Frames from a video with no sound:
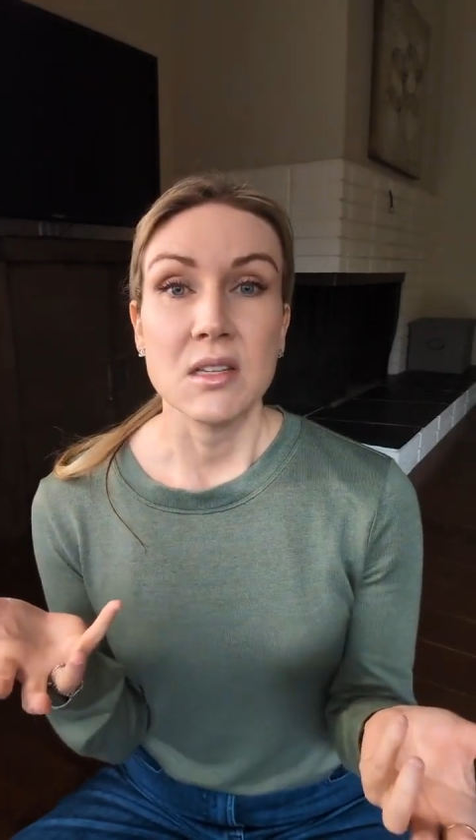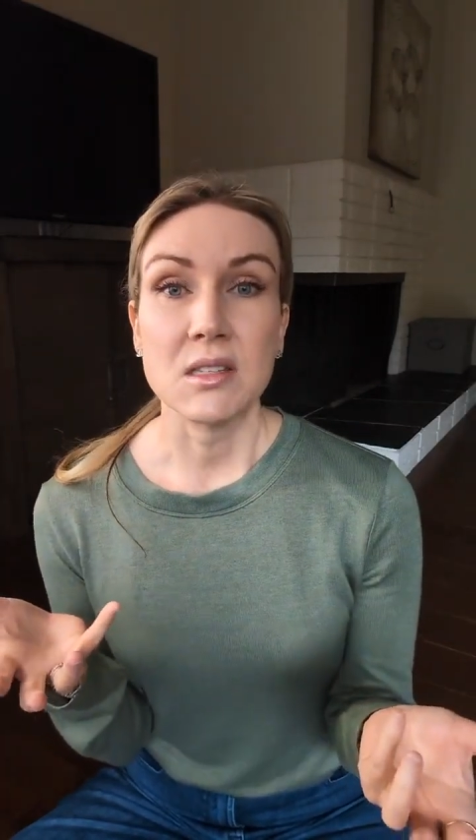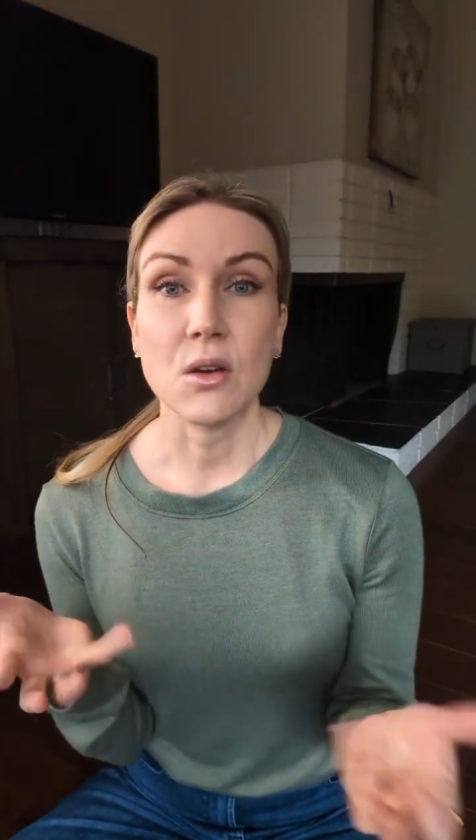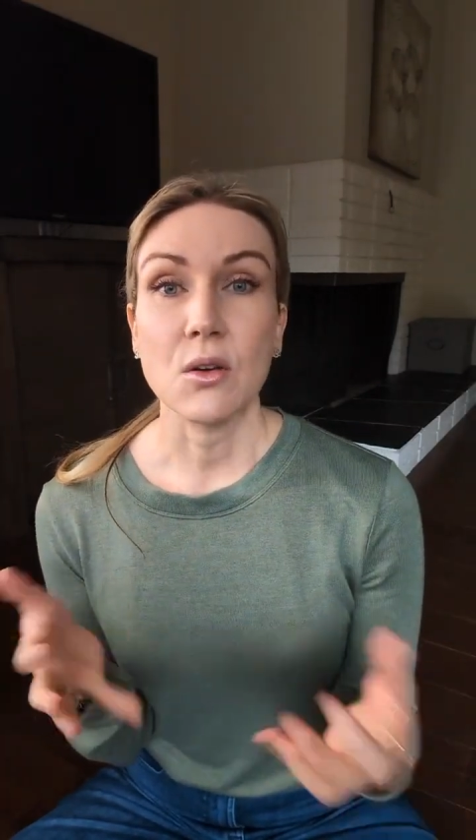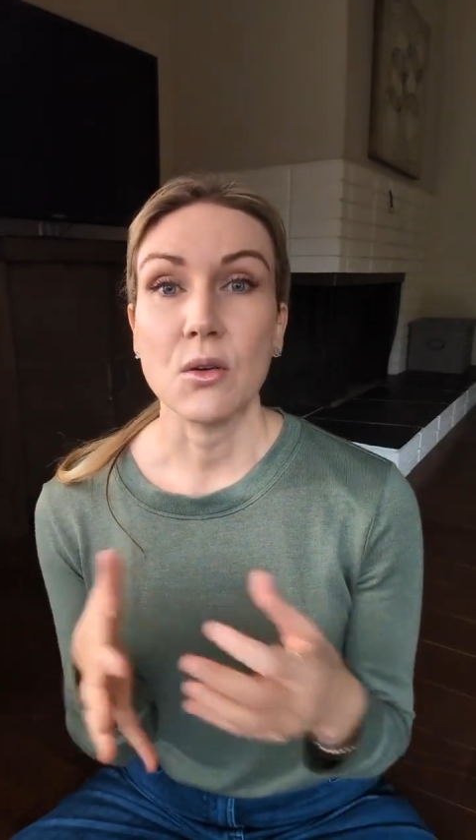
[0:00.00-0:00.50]

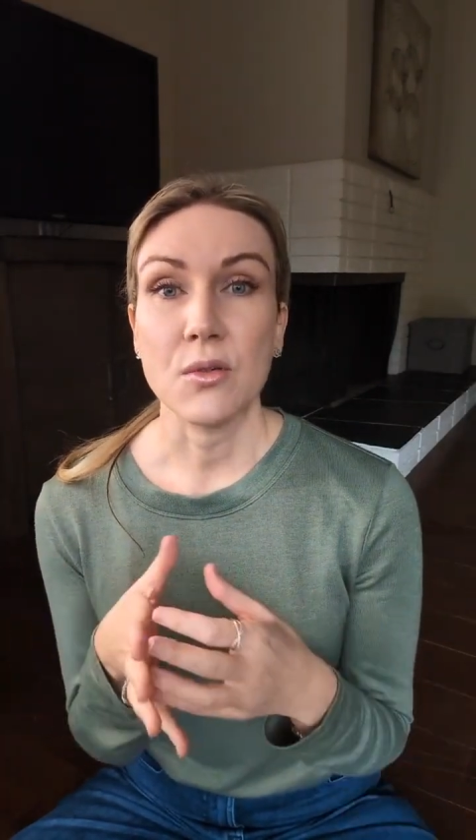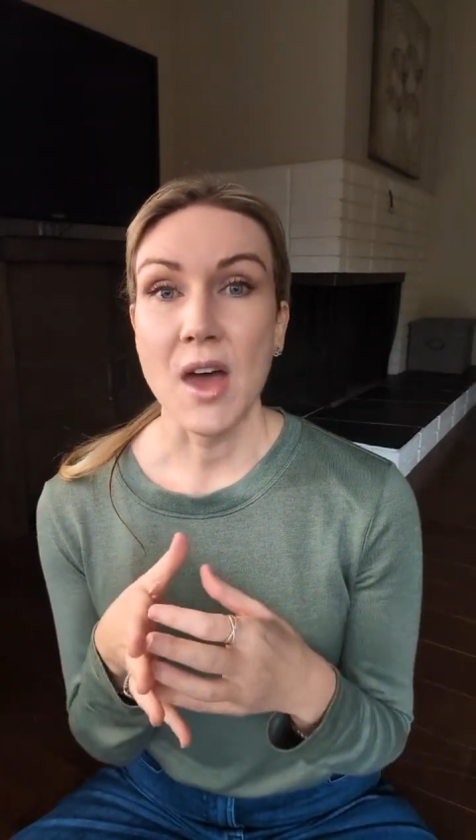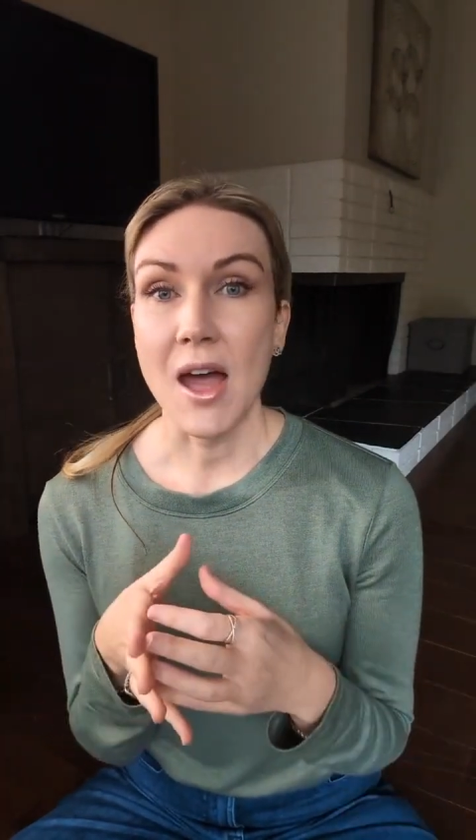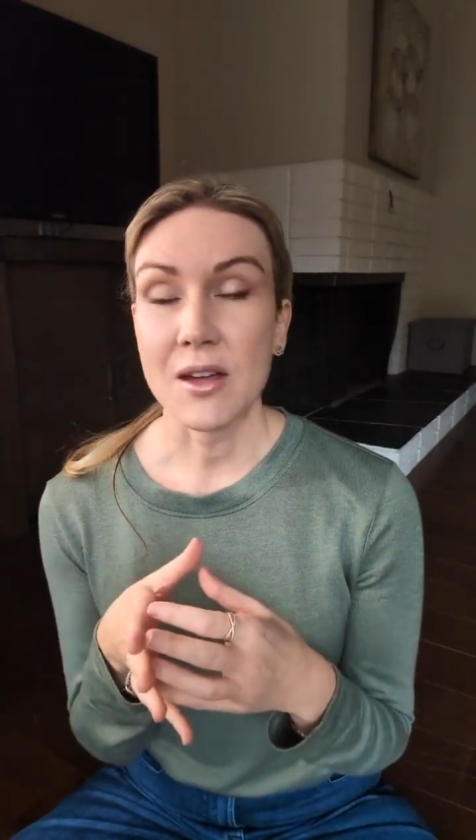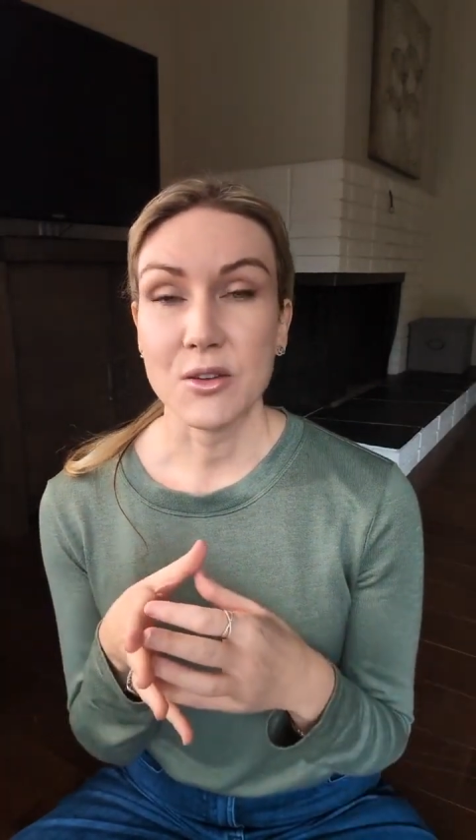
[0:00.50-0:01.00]
So
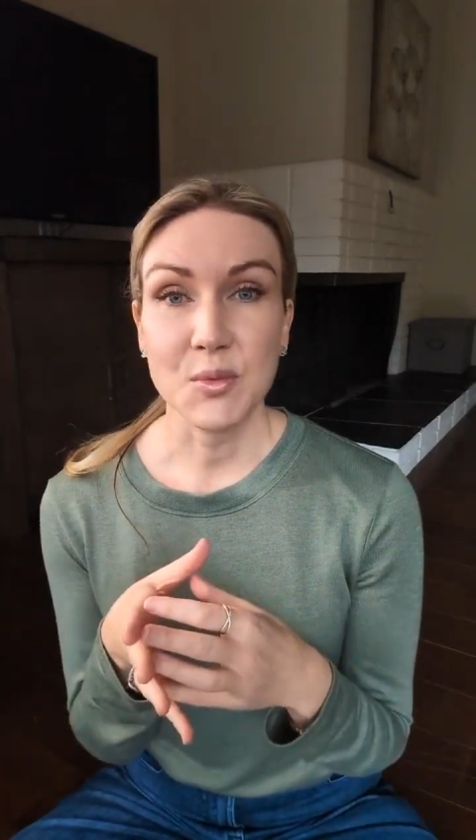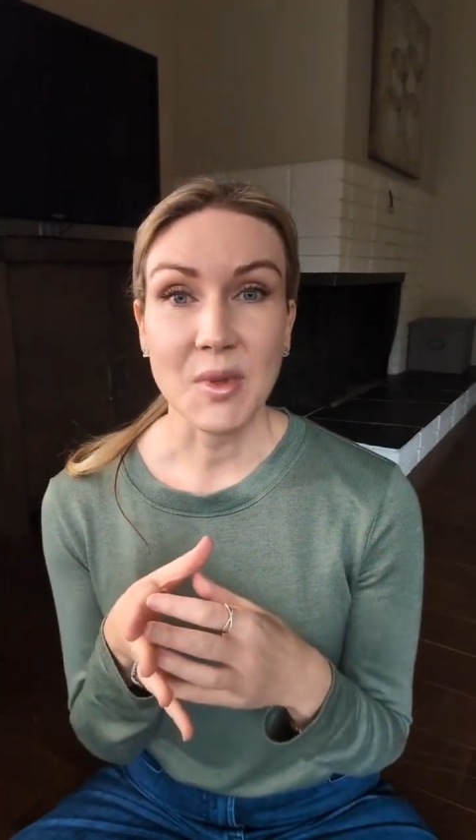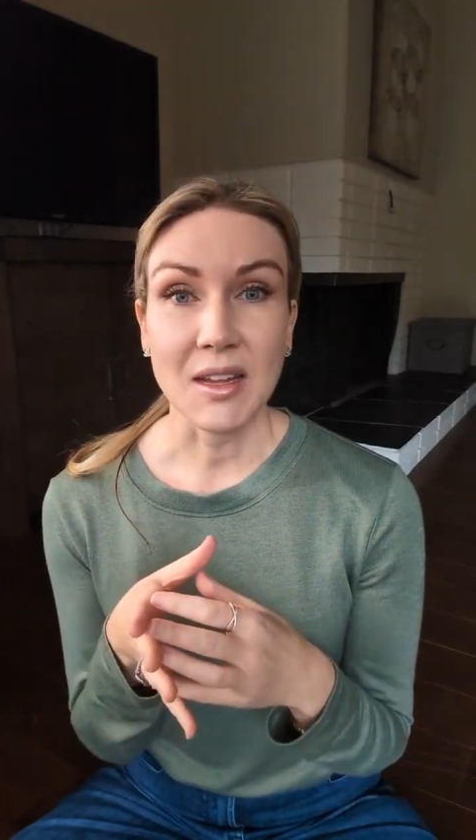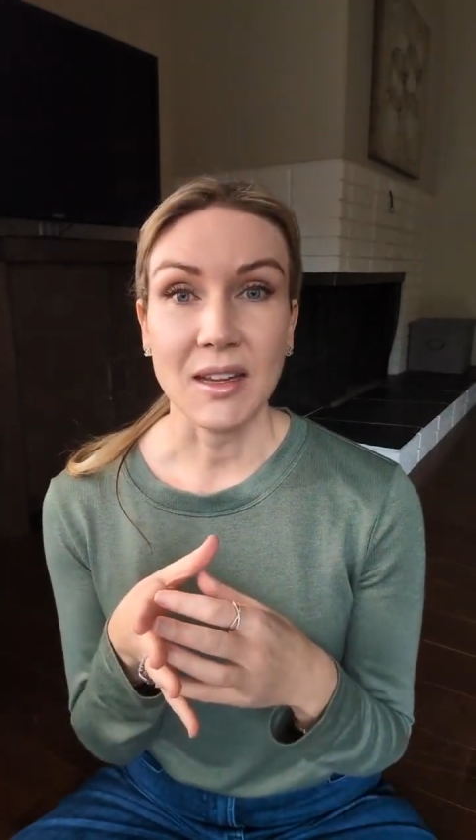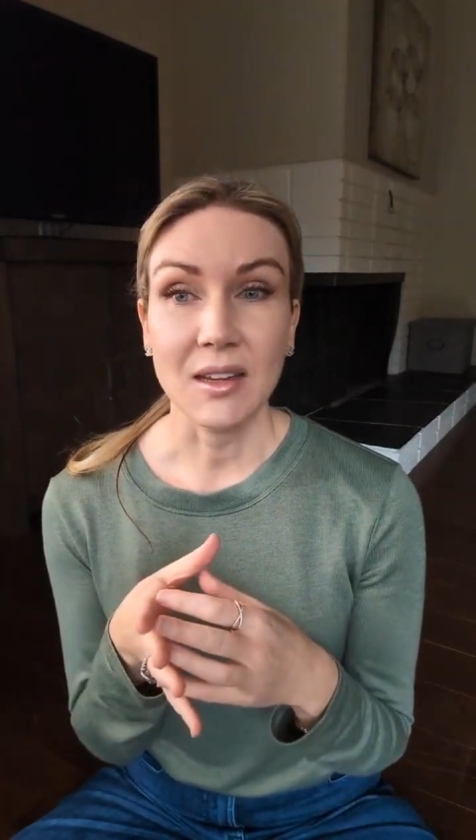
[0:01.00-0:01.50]
that
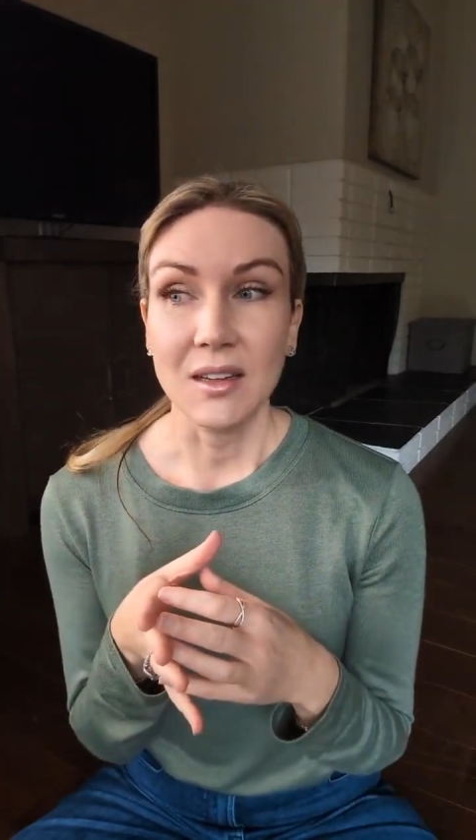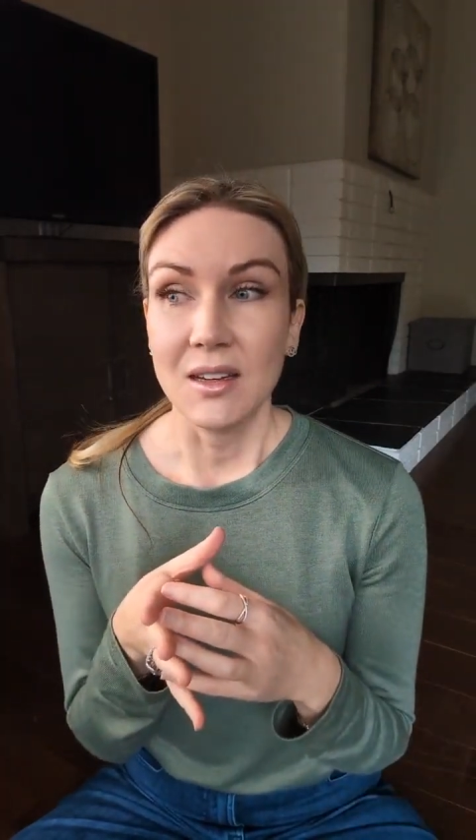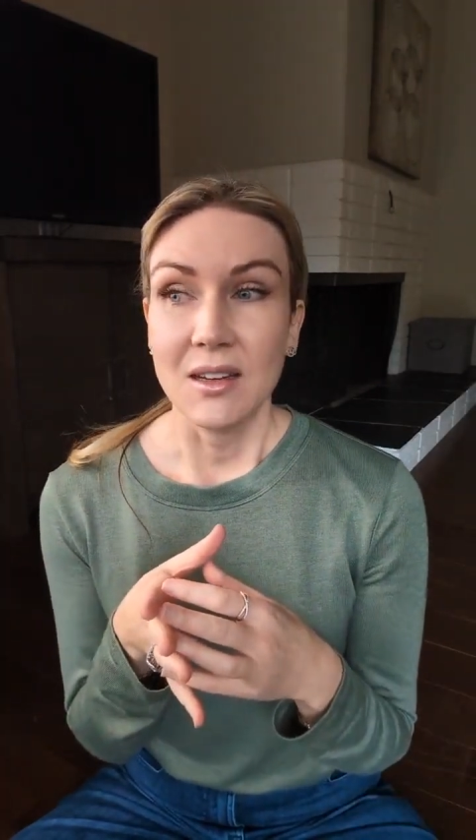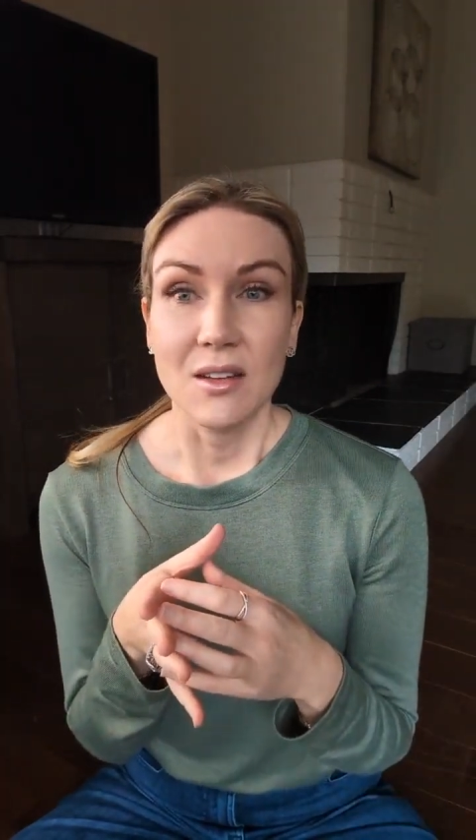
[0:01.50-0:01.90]
could be